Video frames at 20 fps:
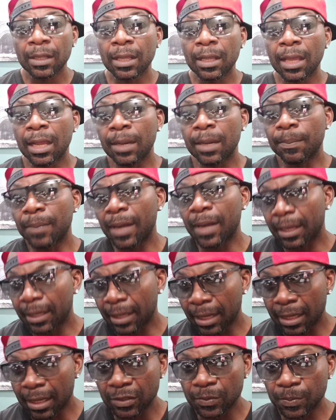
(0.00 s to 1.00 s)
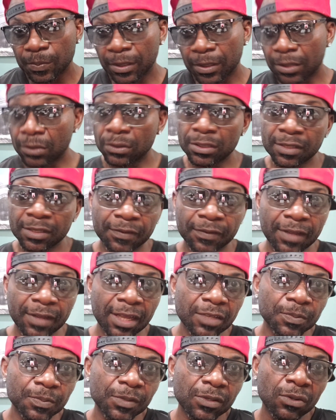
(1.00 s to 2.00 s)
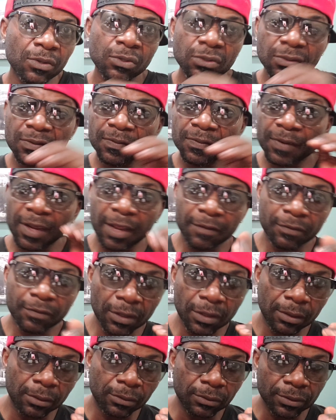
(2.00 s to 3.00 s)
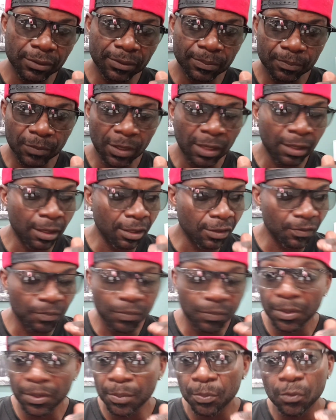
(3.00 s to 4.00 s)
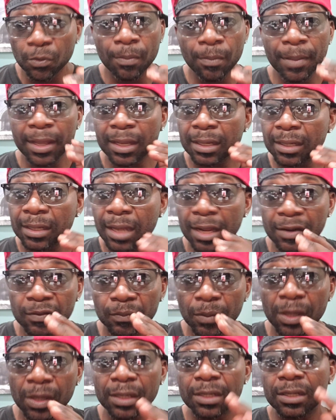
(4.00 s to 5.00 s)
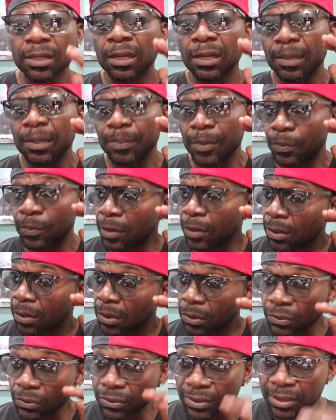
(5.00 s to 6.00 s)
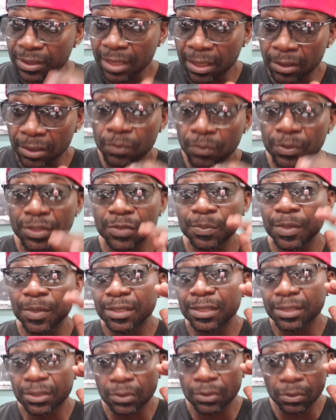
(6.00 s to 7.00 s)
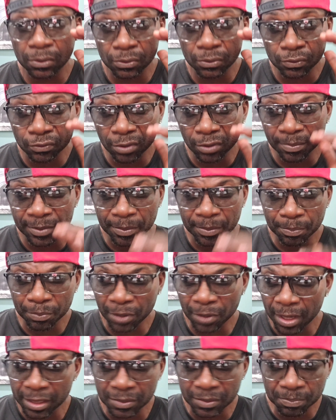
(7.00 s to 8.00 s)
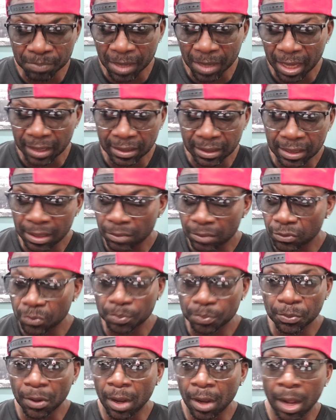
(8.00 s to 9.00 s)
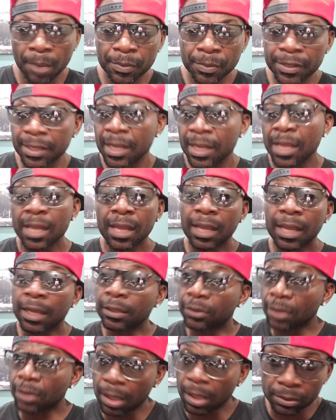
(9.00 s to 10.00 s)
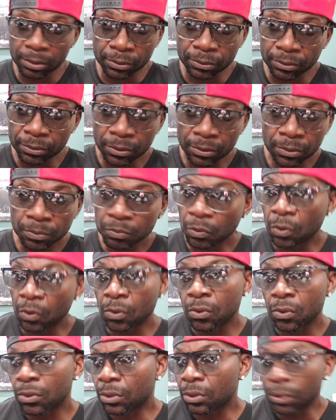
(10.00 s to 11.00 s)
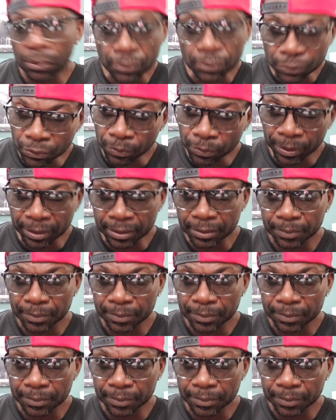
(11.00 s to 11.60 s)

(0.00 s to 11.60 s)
and buy Kaspa. Because if Kaspa goes to $5, a lot of people will make a lot of money. A lot of people are going to sell, which means it's going to drop the price back down to probably $1 or close to it.